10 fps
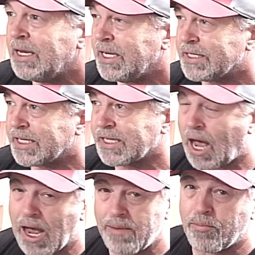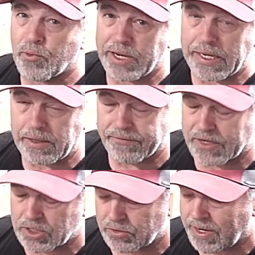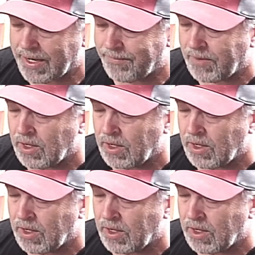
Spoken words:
is because I'm breeding fish, right?